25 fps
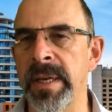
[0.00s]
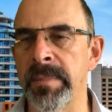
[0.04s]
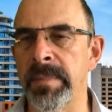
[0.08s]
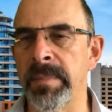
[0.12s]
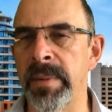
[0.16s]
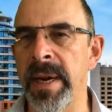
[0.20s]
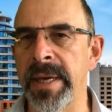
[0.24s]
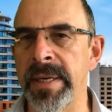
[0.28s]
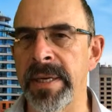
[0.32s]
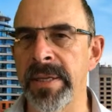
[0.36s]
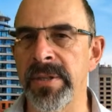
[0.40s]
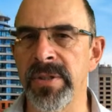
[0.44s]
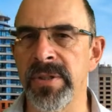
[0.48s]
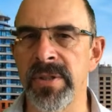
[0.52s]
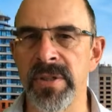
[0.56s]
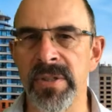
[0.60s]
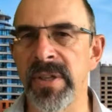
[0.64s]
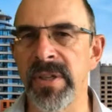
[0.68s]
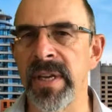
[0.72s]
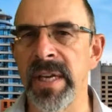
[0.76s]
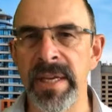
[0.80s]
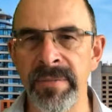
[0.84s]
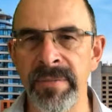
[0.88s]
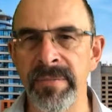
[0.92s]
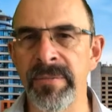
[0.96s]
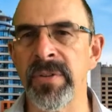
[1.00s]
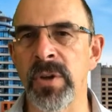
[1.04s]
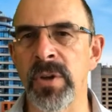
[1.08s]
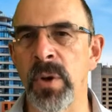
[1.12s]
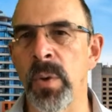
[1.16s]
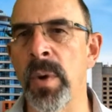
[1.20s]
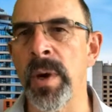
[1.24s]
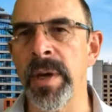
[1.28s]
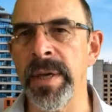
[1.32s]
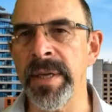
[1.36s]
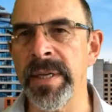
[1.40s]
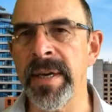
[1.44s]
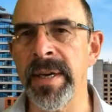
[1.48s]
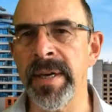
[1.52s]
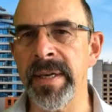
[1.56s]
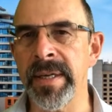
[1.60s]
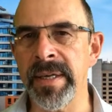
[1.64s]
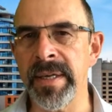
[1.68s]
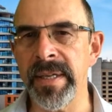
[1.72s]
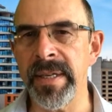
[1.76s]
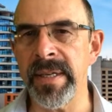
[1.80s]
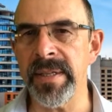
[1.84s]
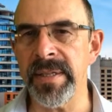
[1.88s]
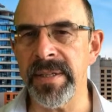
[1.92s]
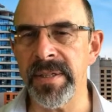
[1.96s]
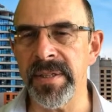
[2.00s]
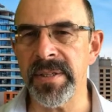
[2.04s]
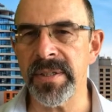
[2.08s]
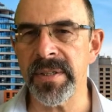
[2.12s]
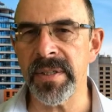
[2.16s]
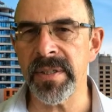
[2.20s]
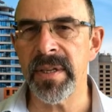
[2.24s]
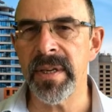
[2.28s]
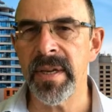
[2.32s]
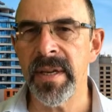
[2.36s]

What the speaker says: practices, even for quite young kids,